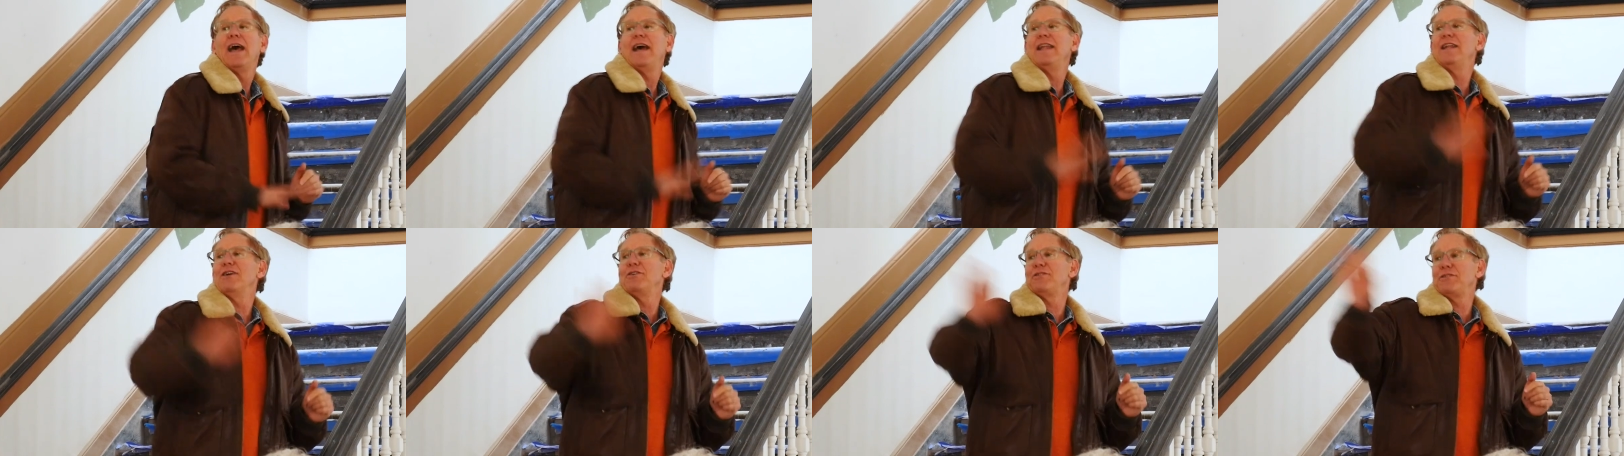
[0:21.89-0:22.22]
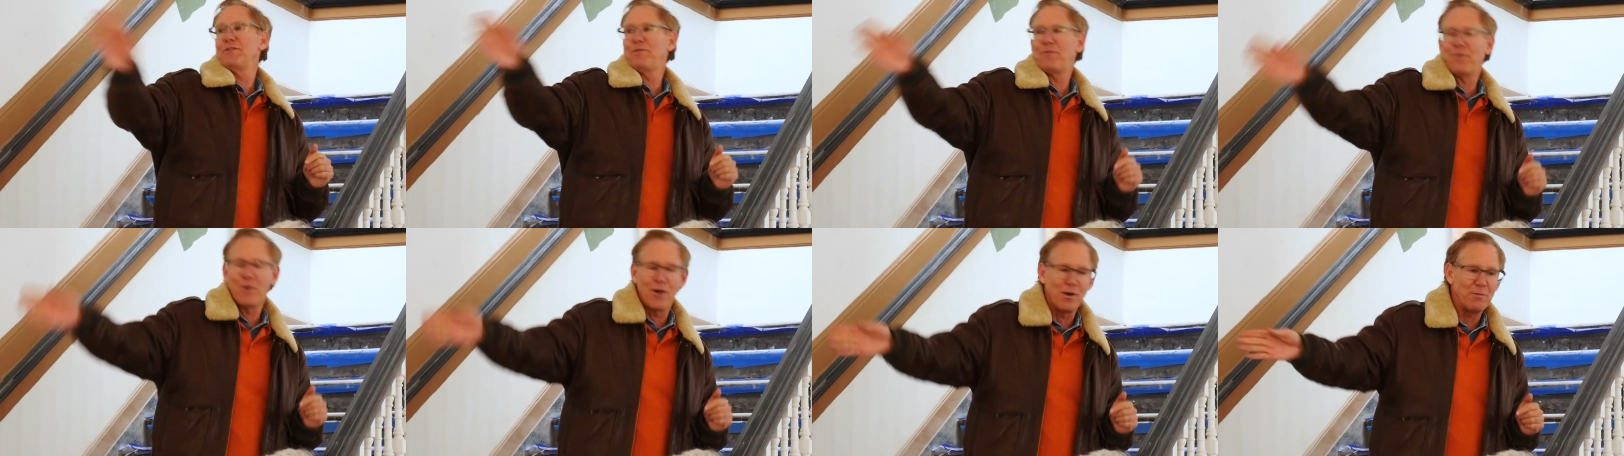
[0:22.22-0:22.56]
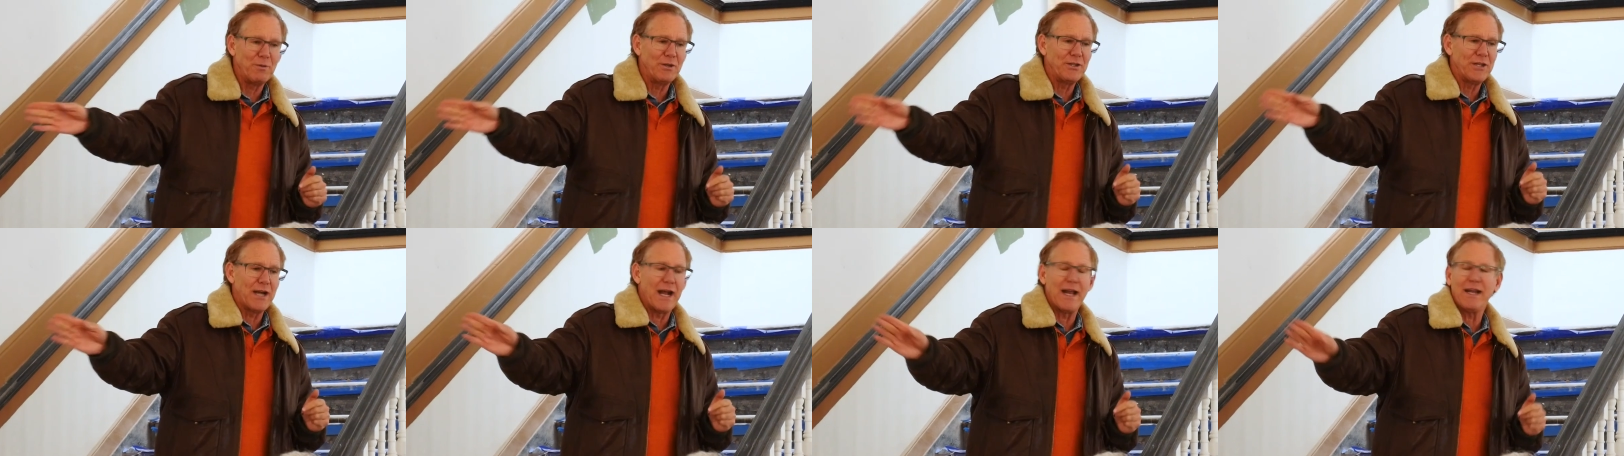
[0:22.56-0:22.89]
and there was a
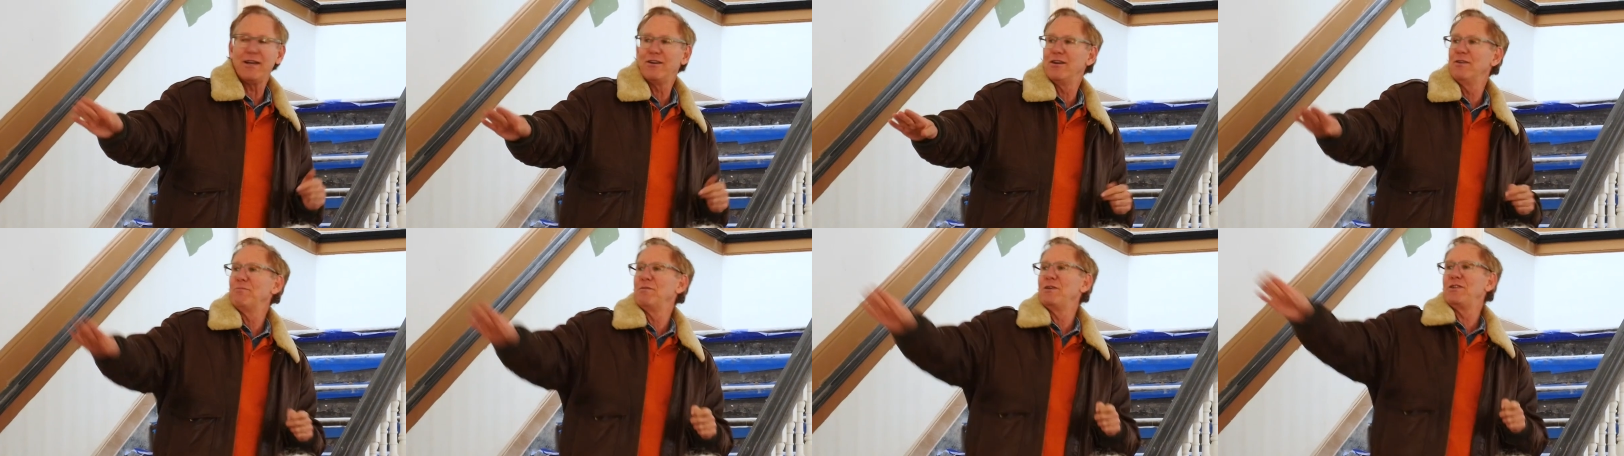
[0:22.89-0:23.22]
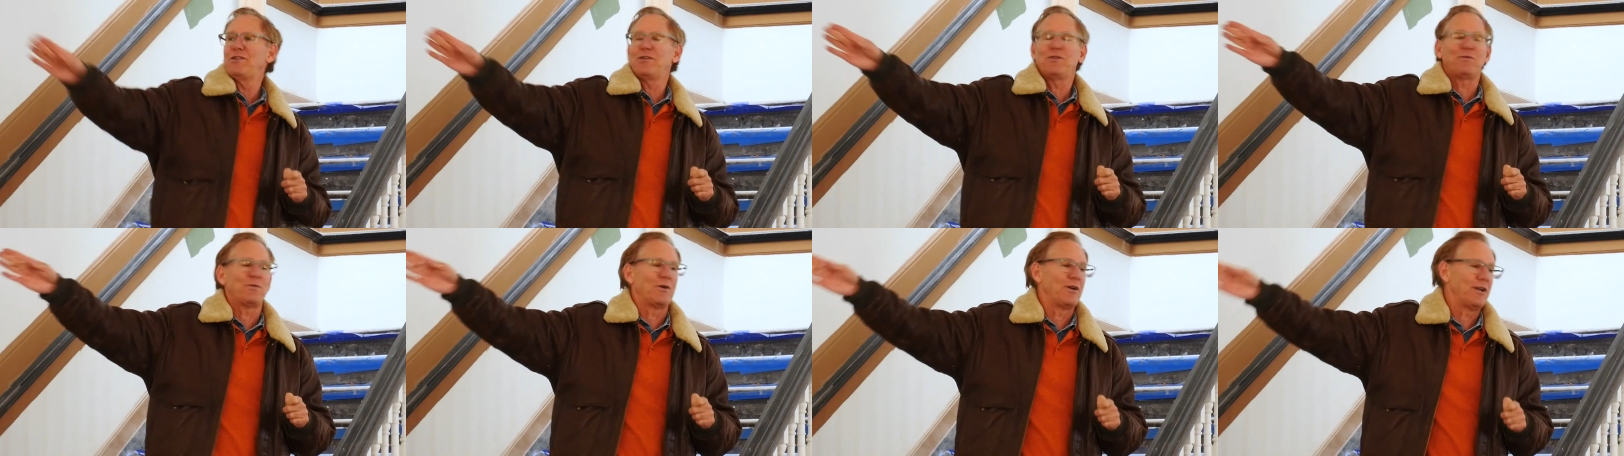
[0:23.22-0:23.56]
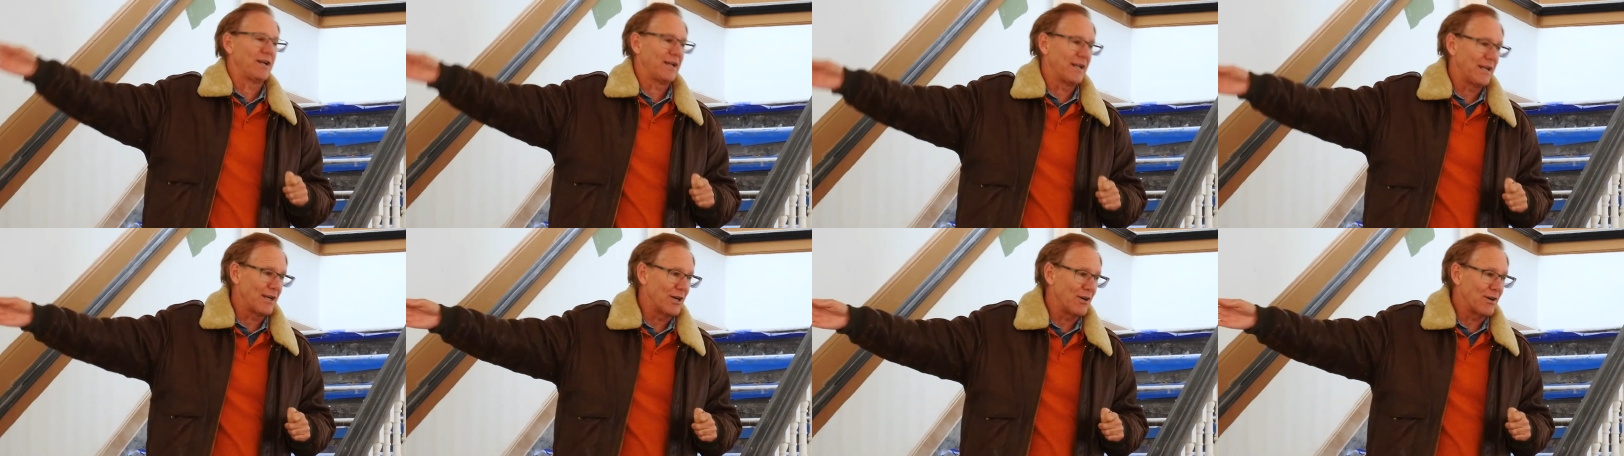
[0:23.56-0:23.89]
formal dining room, which is where
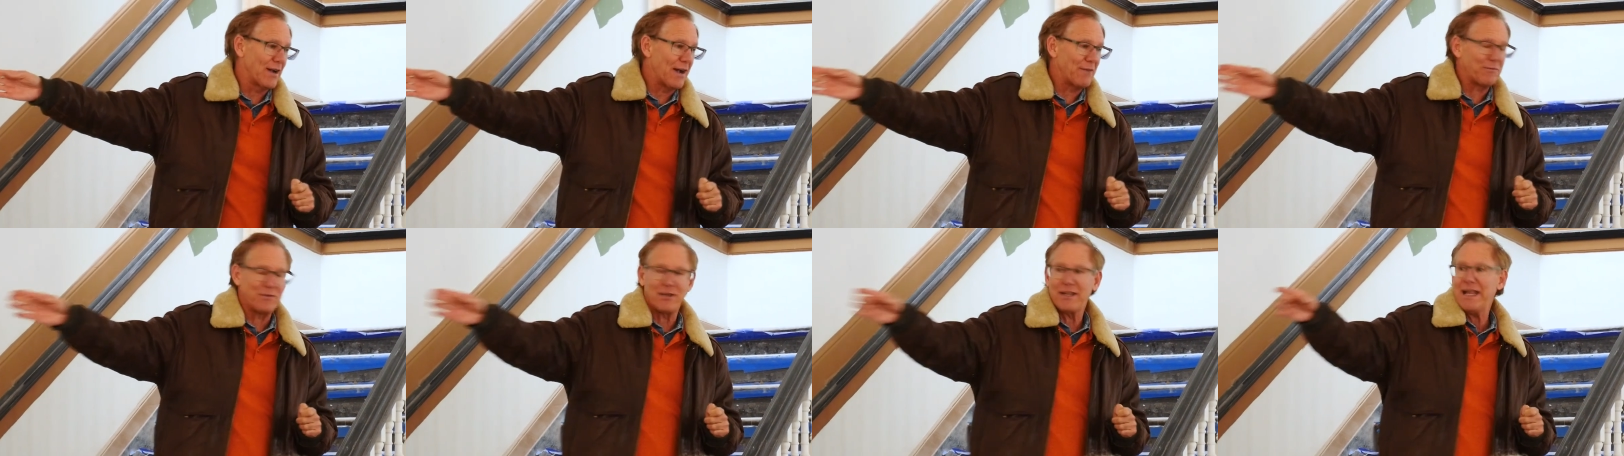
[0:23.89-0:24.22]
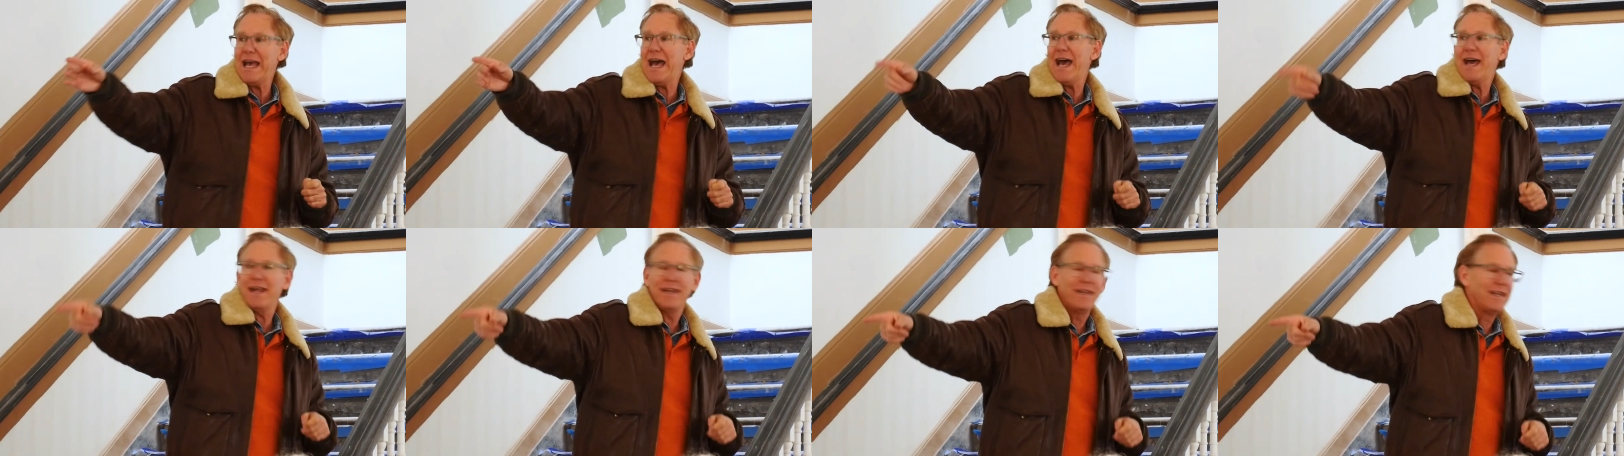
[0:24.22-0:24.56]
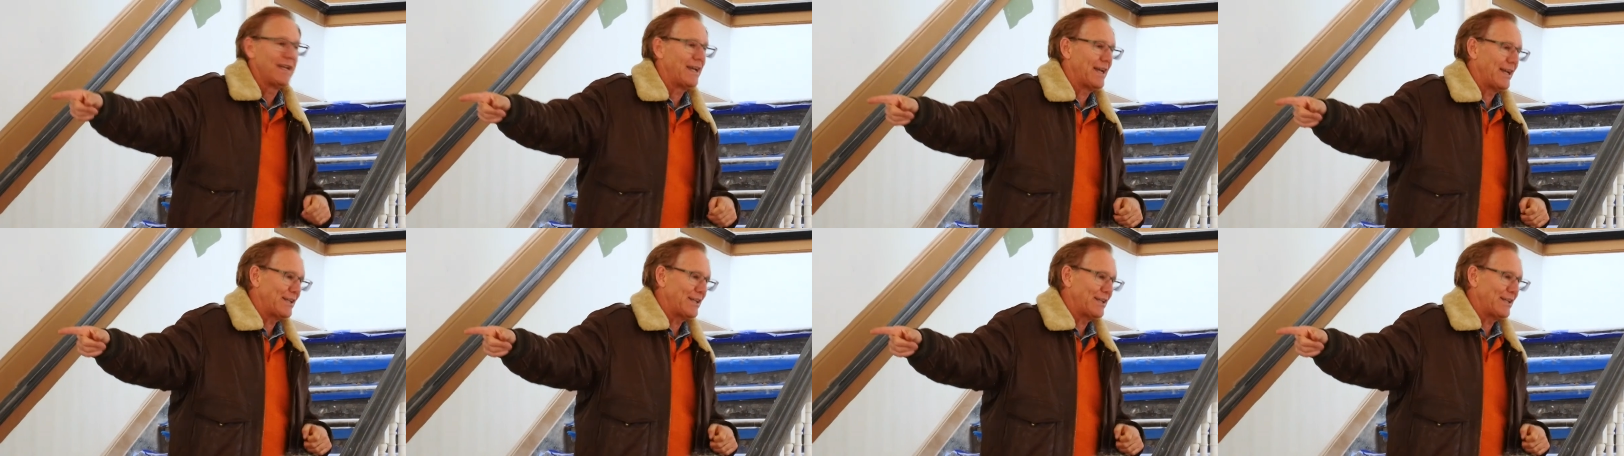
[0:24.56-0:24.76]
you're going to go after that,